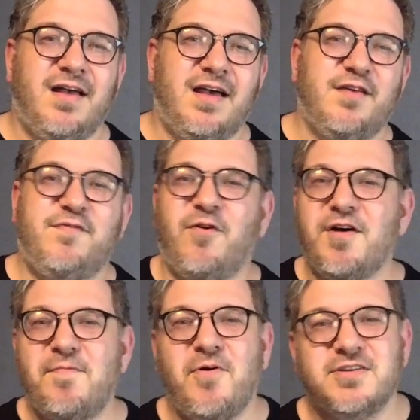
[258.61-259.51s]
And a
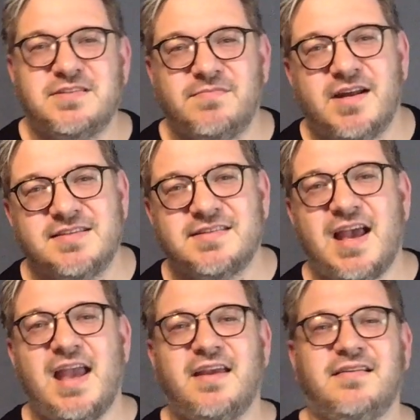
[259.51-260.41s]
fourth person might
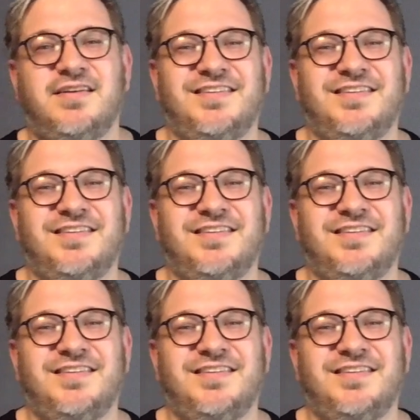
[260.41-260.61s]
say,